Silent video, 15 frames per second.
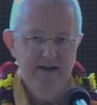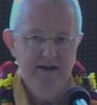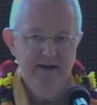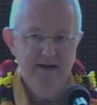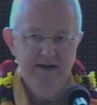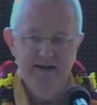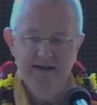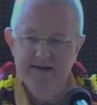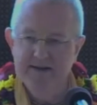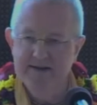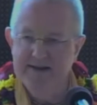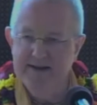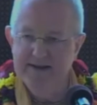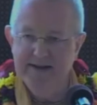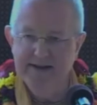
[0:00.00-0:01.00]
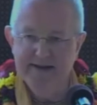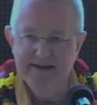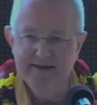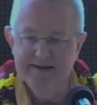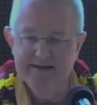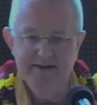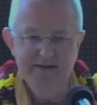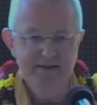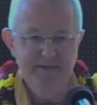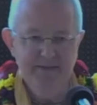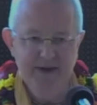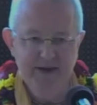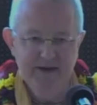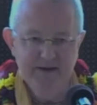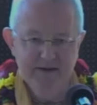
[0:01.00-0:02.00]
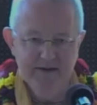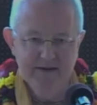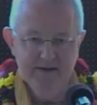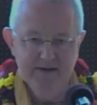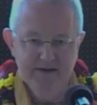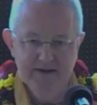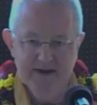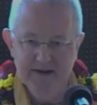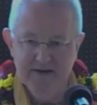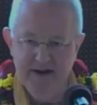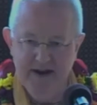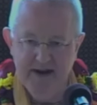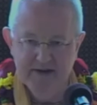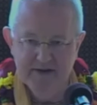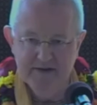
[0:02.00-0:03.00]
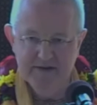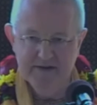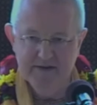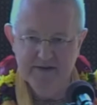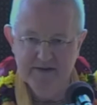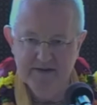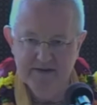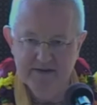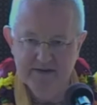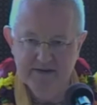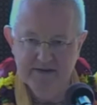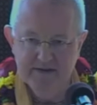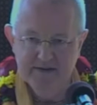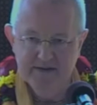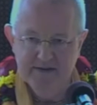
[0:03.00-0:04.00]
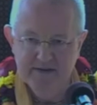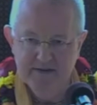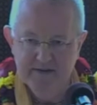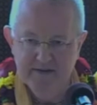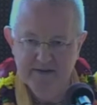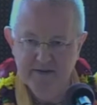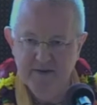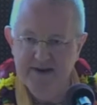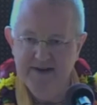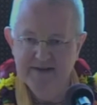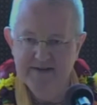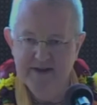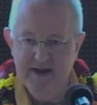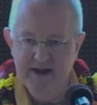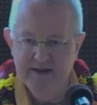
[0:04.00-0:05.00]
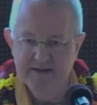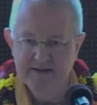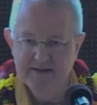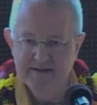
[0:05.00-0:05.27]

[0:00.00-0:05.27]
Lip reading: then they like just disappeared. They crashed. Why is that?